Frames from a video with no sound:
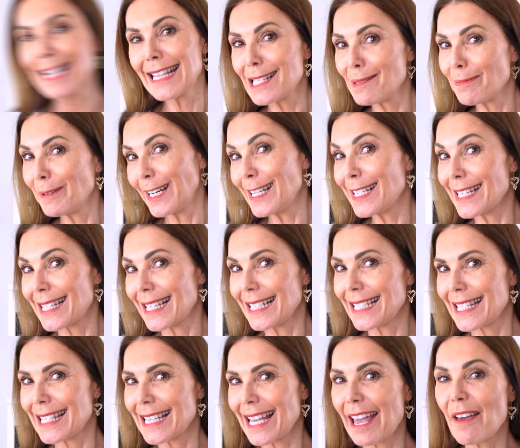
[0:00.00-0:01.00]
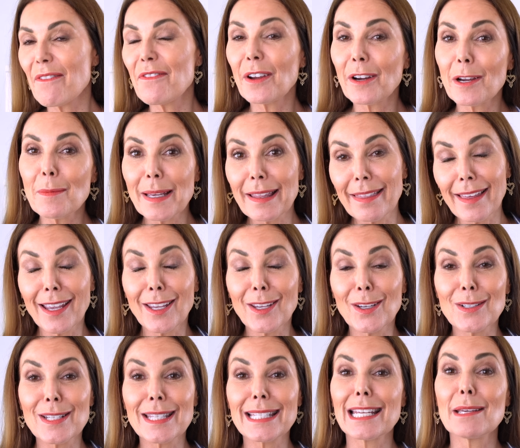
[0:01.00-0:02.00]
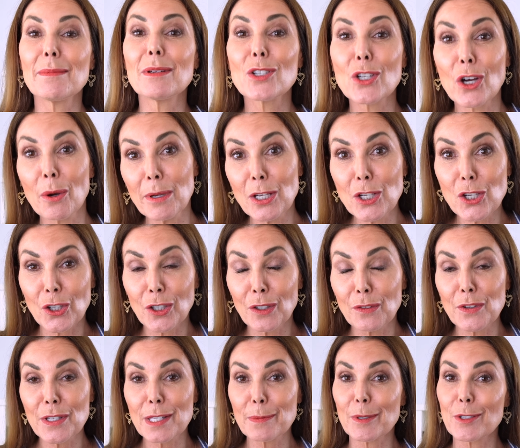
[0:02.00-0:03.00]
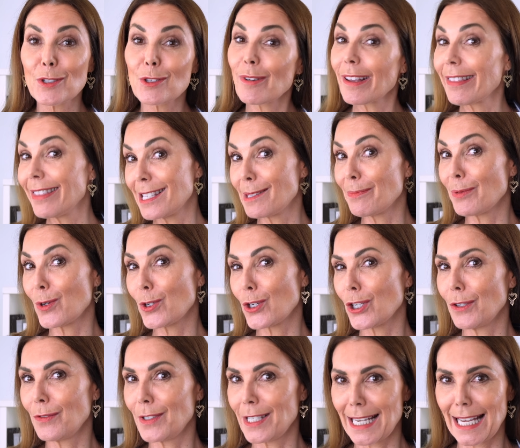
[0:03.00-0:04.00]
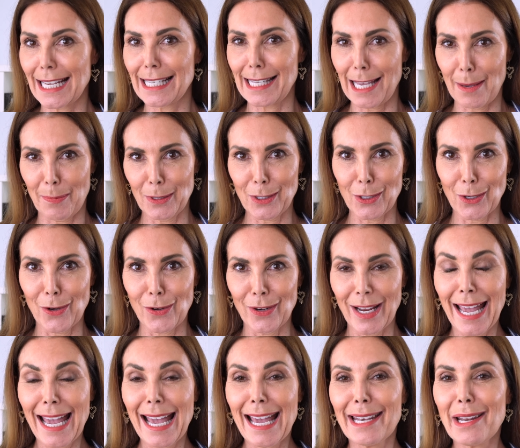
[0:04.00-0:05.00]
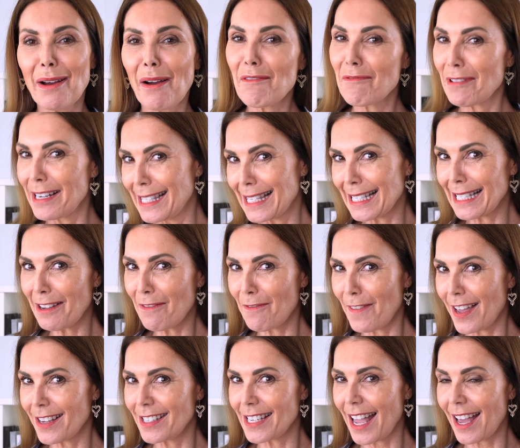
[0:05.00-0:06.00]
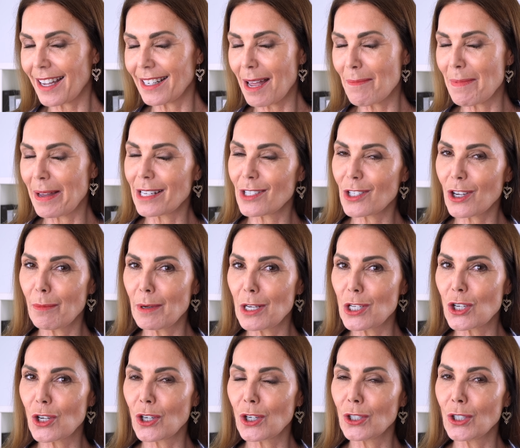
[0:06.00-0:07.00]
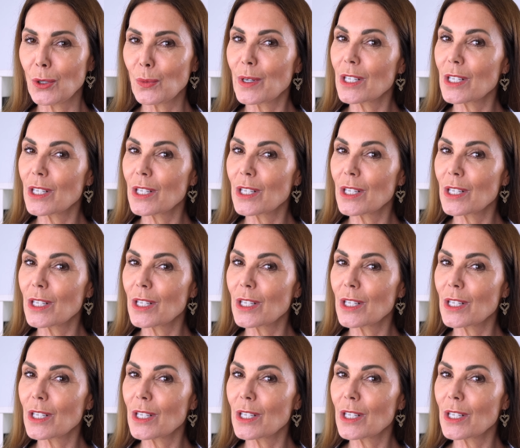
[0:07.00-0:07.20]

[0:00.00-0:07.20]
at this point, I'd just like to say a very big thank you to the team at Tommy John for sponsoring this portion of today's episode. Now, I recently found out about Tommy John,